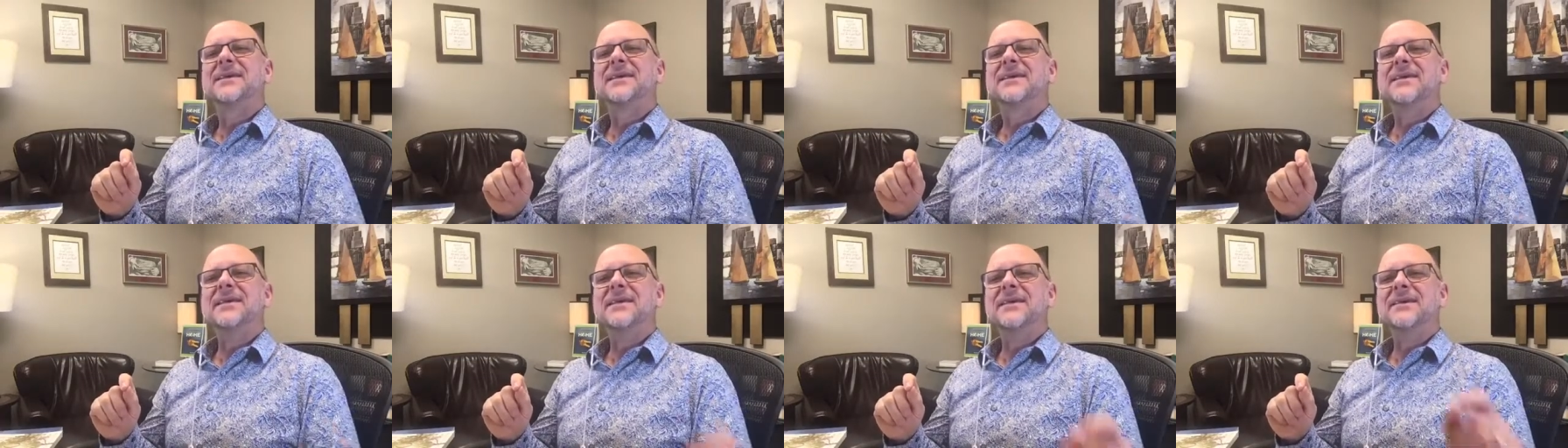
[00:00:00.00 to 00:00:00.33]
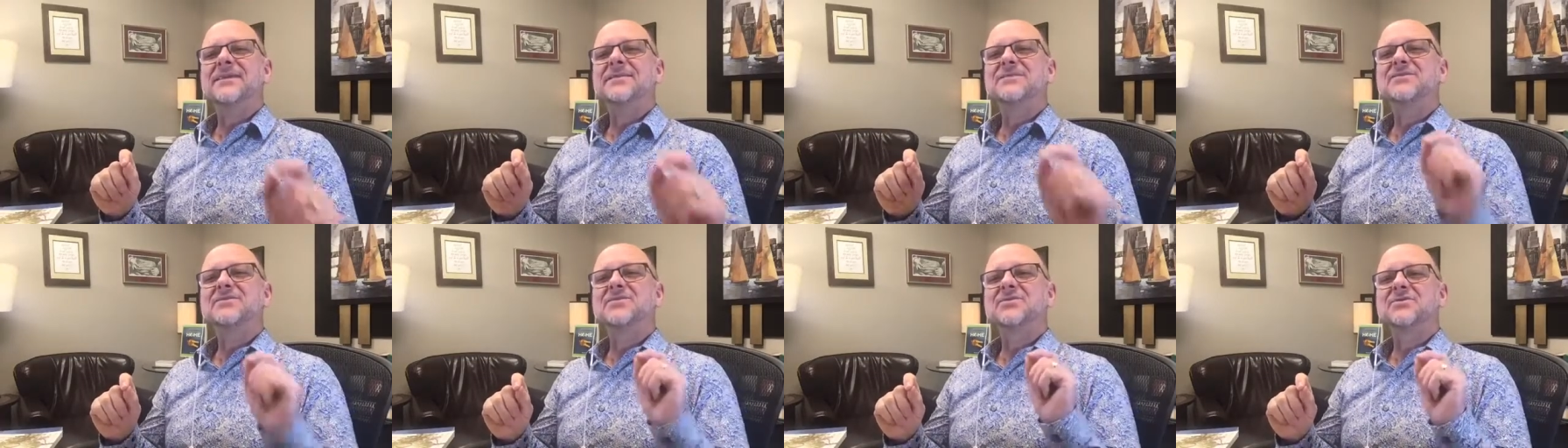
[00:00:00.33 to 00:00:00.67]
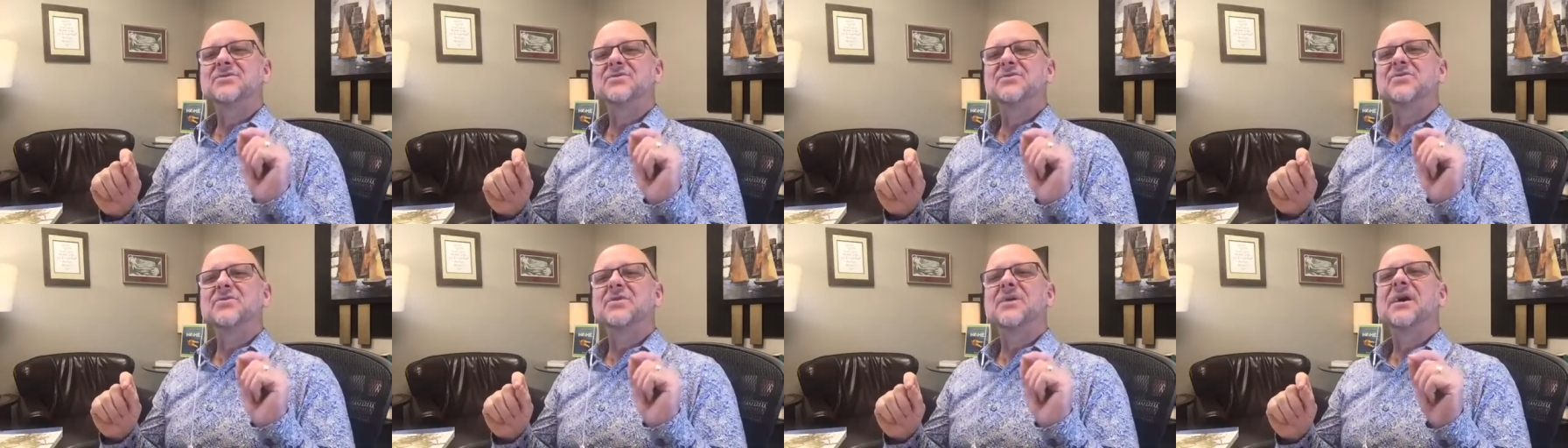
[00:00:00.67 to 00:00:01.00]

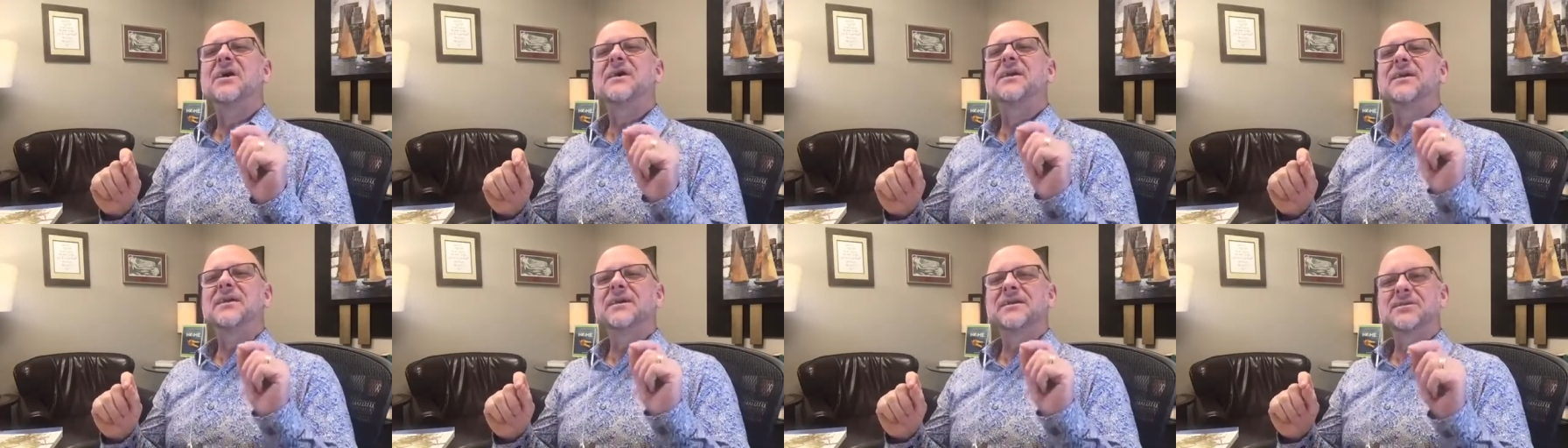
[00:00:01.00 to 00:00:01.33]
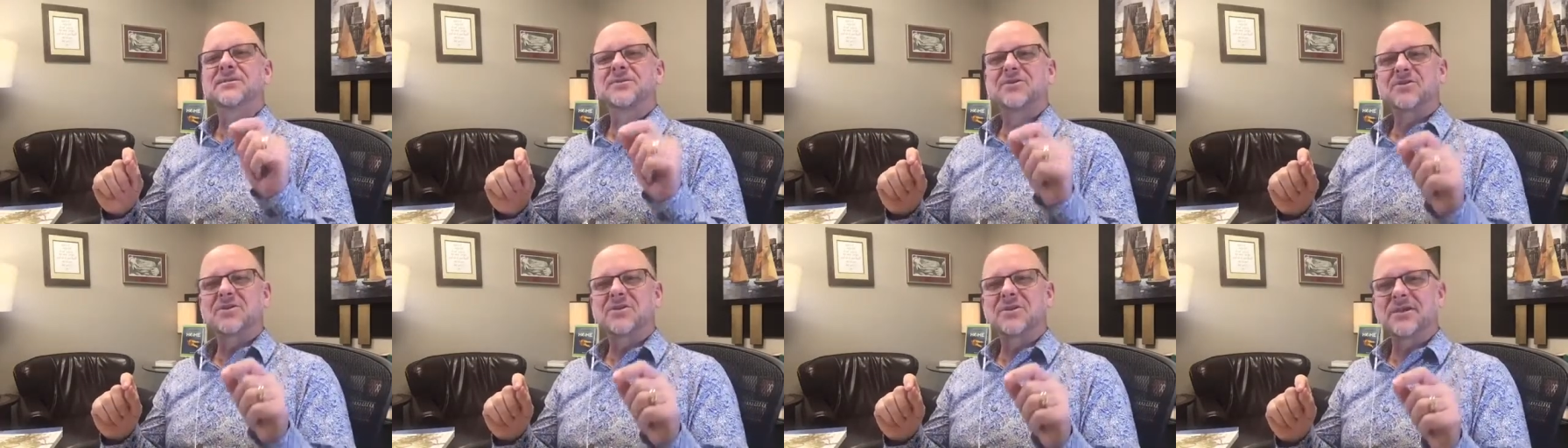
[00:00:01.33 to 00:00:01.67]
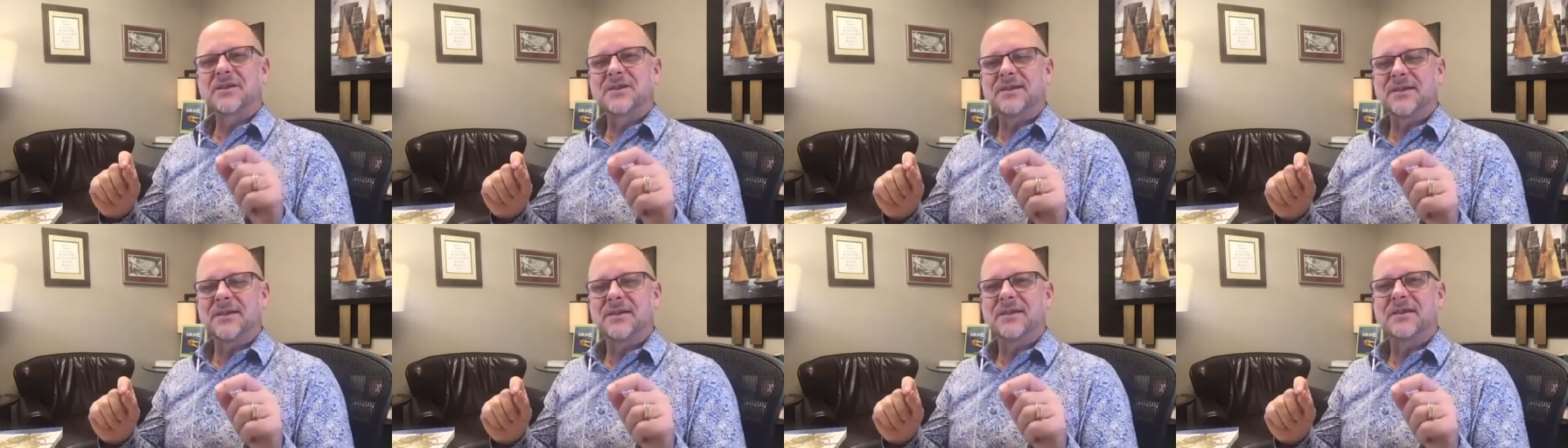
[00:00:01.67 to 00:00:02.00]
into
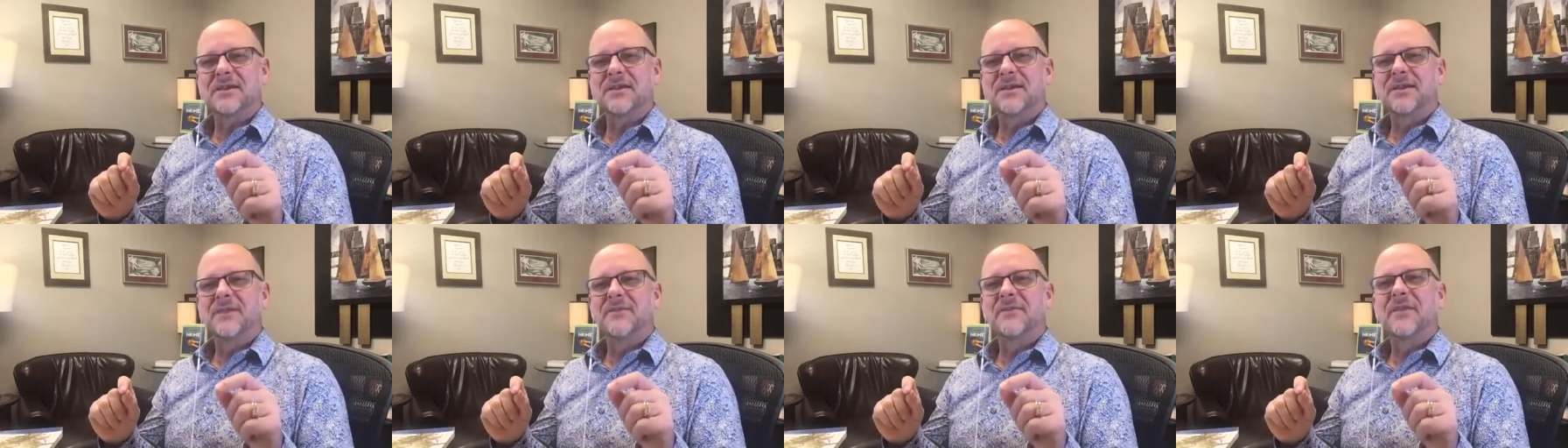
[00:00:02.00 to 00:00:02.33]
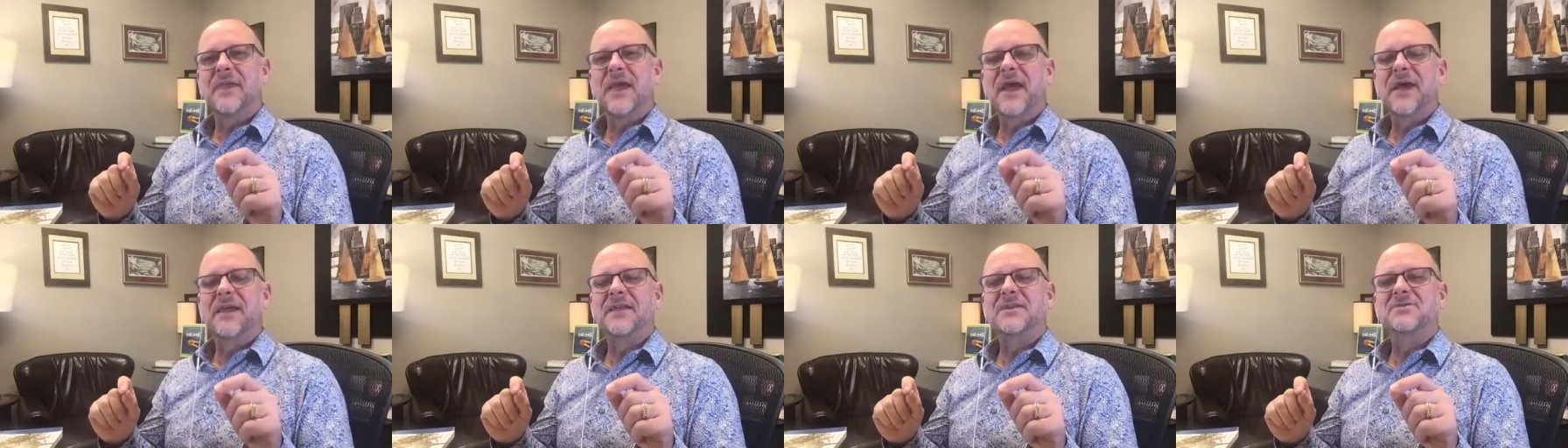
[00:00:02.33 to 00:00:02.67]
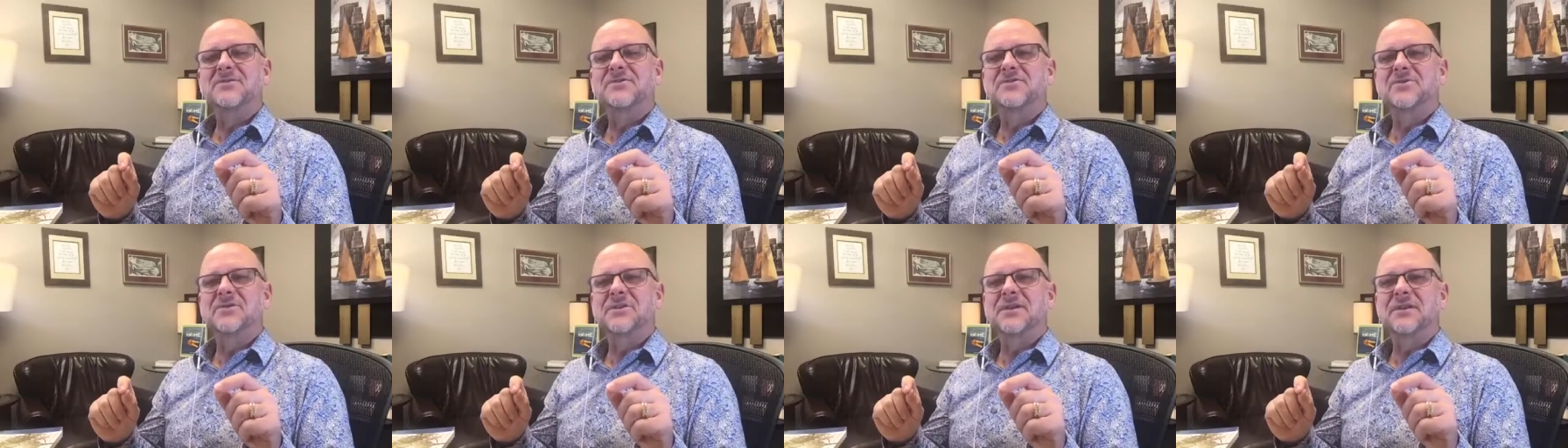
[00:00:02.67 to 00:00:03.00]
eternity, that is
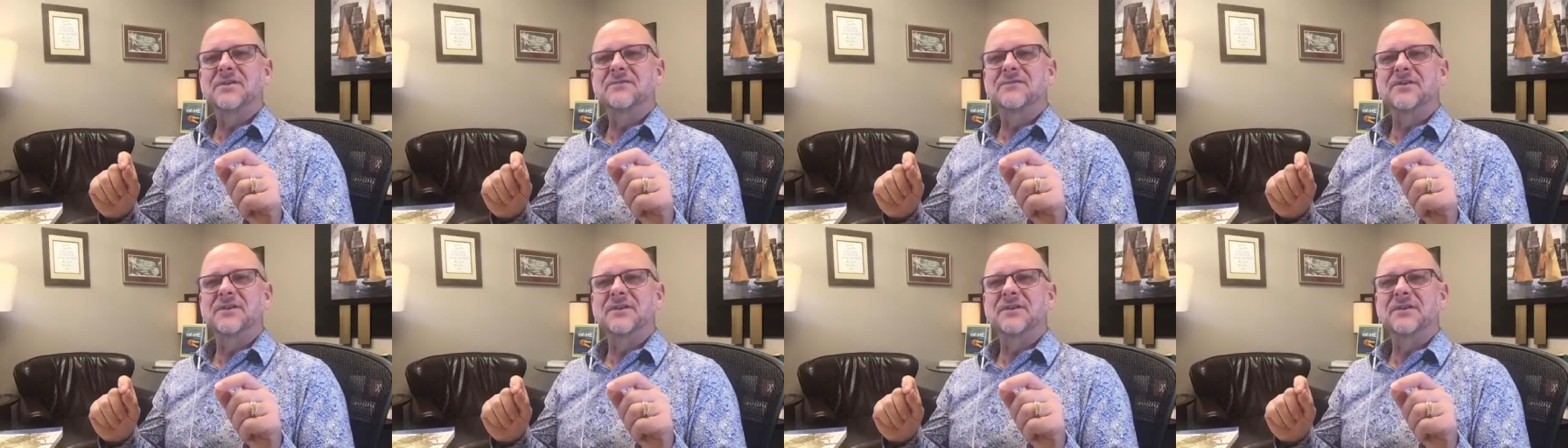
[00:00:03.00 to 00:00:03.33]
your giving.